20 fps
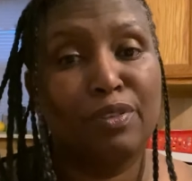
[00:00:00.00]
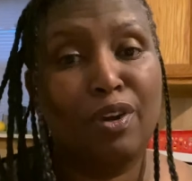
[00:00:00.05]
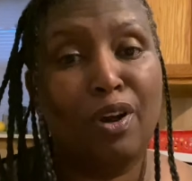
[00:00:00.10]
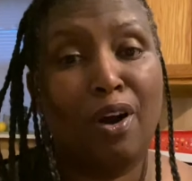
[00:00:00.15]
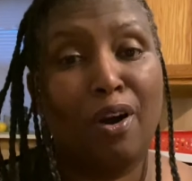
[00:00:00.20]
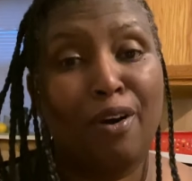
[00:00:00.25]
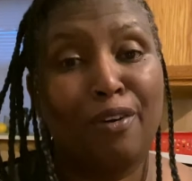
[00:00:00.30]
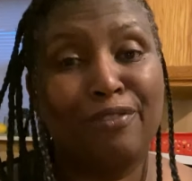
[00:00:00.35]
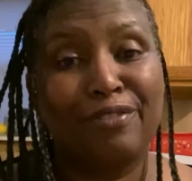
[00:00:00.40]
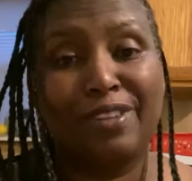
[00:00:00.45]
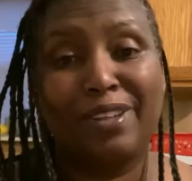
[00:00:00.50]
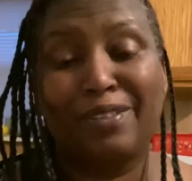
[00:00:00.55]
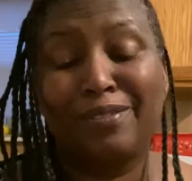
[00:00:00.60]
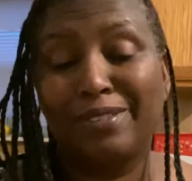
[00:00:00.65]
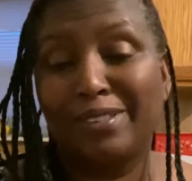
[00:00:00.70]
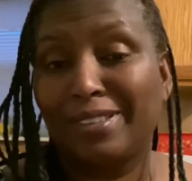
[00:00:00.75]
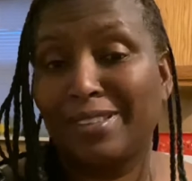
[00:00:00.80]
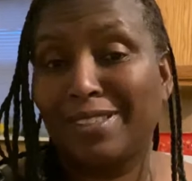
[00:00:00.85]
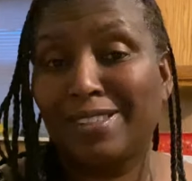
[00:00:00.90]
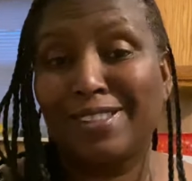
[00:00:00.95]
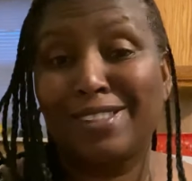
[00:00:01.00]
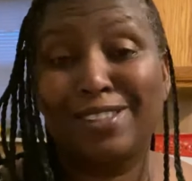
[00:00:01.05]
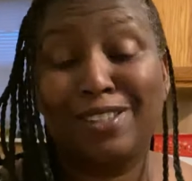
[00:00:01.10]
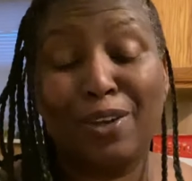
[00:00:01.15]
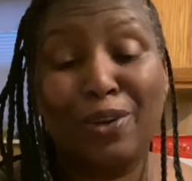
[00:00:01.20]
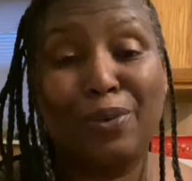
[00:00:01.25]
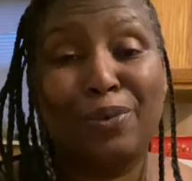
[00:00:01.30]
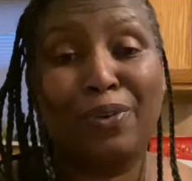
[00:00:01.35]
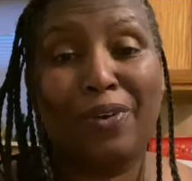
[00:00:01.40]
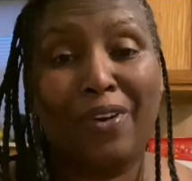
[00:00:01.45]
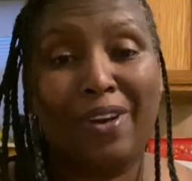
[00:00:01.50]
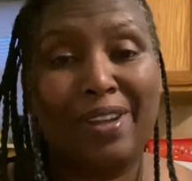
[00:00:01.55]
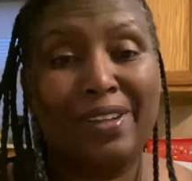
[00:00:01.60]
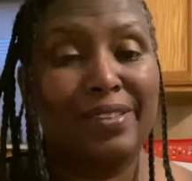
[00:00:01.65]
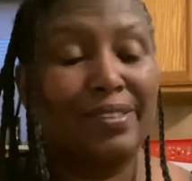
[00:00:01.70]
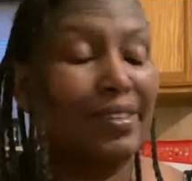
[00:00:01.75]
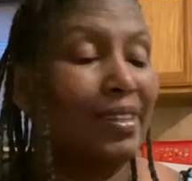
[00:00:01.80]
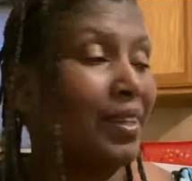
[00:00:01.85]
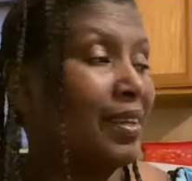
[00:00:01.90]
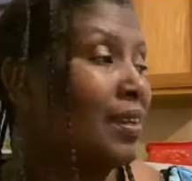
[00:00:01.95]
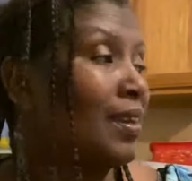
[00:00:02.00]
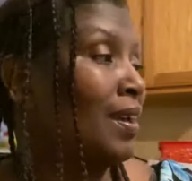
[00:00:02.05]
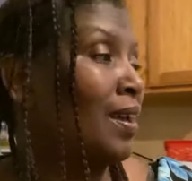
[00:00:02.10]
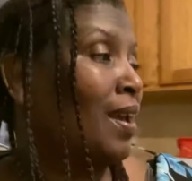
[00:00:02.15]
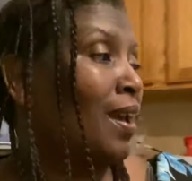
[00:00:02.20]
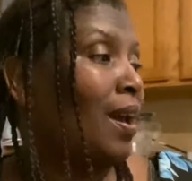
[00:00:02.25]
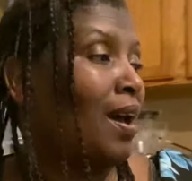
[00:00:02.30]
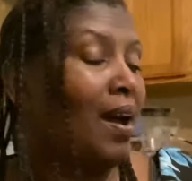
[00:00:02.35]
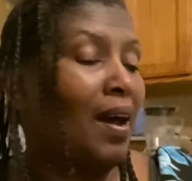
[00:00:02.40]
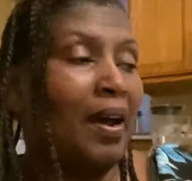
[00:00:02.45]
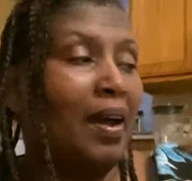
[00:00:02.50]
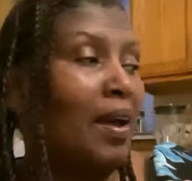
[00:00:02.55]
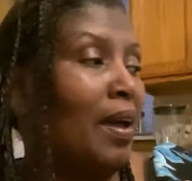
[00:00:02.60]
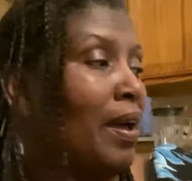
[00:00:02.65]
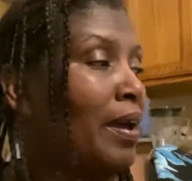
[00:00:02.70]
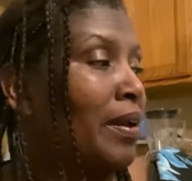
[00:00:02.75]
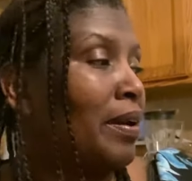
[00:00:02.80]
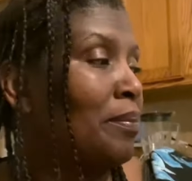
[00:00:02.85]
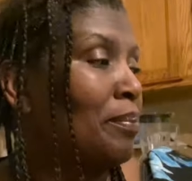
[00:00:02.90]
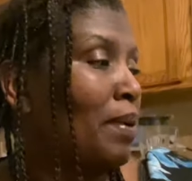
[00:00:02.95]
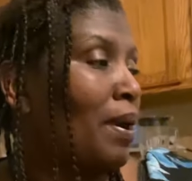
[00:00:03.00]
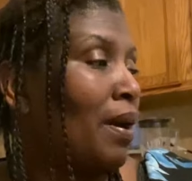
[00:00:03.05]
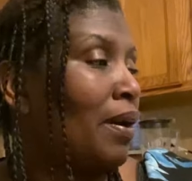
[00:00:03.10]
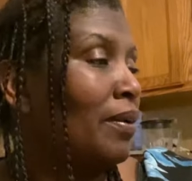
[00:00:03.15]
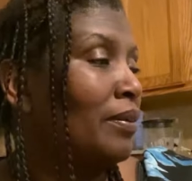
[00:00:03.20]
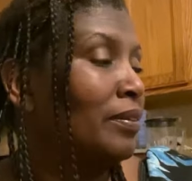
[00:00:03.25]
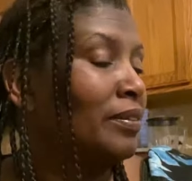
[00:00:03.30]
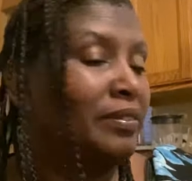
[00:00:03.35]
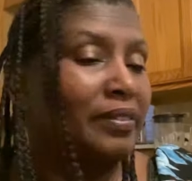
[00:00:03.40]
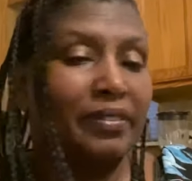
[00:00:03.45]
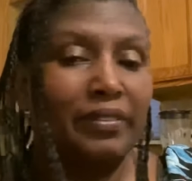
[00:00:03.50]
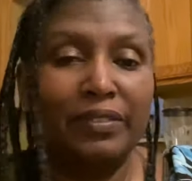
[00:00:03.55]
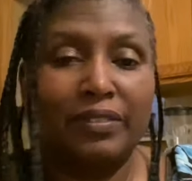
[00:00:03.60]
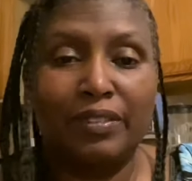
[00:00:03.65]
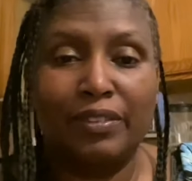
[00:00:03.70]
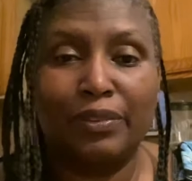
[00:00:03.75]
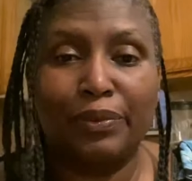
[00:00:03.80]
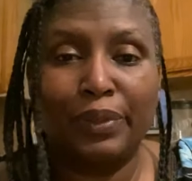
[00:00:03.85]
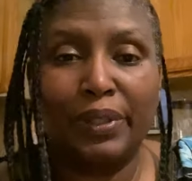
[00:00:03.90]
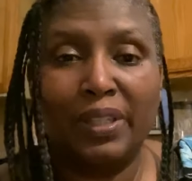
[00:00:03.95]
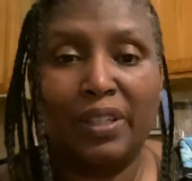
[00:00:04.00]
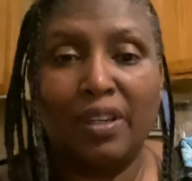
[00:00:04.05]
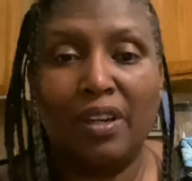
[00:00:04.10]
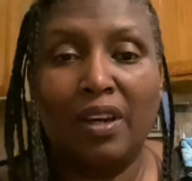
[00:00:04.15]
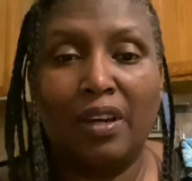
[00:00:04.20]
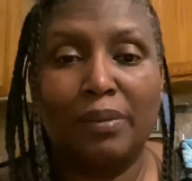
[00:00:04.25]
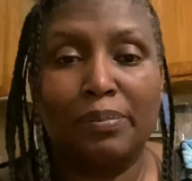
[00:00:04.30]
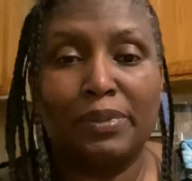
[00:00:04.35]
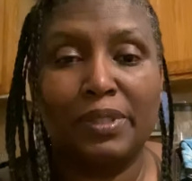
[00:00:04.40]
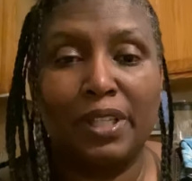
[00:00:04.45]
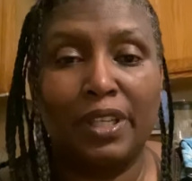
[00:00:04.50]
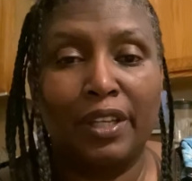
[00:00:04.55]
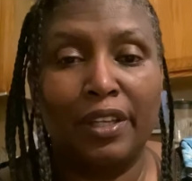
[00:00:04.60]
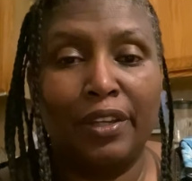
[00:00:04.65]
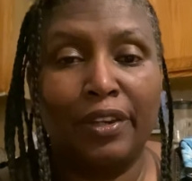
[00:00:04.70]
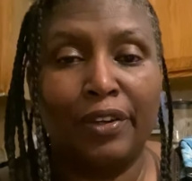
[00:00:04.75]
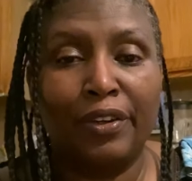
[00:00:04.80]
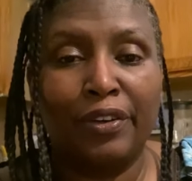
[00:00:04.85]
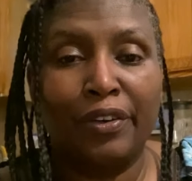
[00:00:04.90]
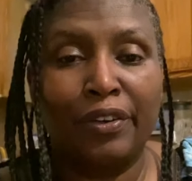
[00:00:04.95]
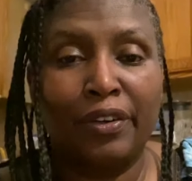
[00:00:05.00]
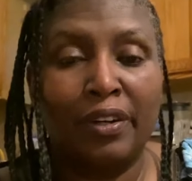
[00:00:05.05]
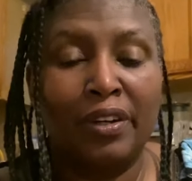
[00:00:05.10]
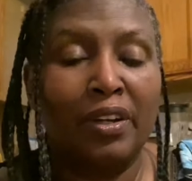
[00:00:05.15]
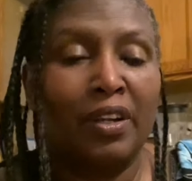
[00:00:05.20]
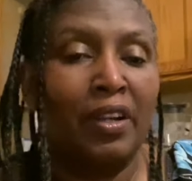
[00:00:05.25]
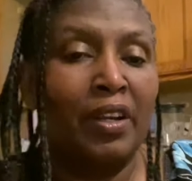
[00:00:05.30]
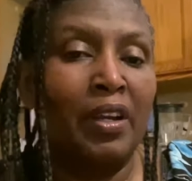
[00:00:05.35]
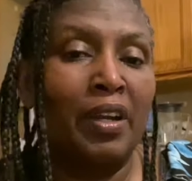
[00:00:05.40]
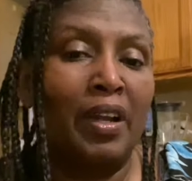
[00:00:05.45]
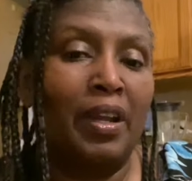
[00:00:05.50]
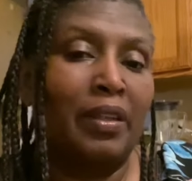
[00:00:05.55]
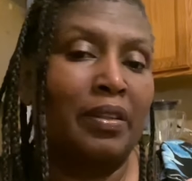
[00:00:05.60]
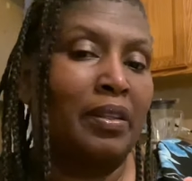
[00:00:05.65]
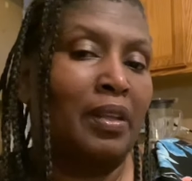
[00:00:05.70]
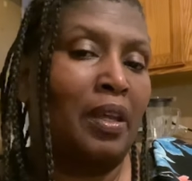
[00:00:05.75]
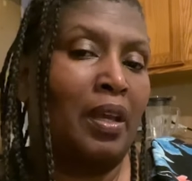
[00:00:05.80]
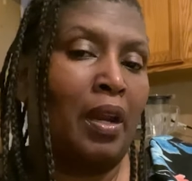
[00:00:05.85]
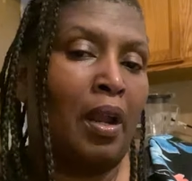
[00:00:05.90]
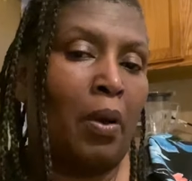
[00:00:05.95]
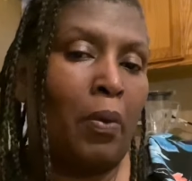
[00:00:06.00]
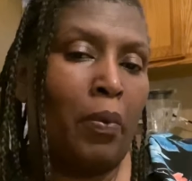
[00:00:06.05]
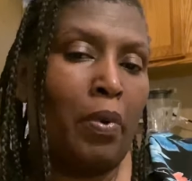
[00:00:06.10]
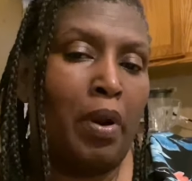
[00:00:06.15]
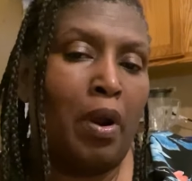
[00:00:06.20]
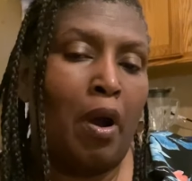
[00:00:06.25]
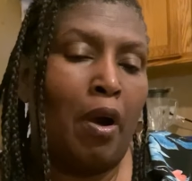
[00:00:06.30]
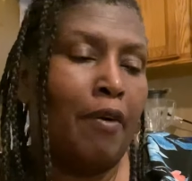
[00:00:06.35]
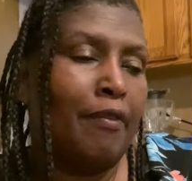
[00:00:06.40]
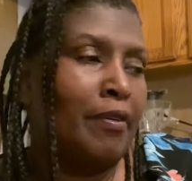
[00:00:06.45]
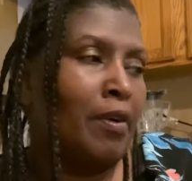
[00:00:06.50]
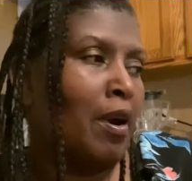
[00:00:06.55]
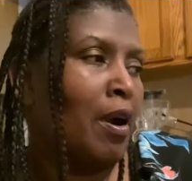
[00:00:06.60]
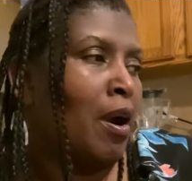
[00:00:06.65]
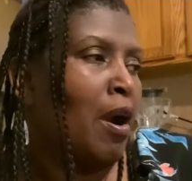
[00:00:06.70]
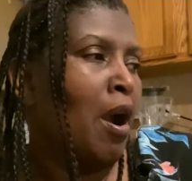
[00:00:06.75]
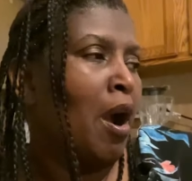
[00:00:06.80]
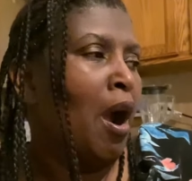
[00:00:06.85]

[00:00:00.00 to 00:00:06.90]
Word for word: coffee, which is so crazy. I had about three cups here, and then I went over,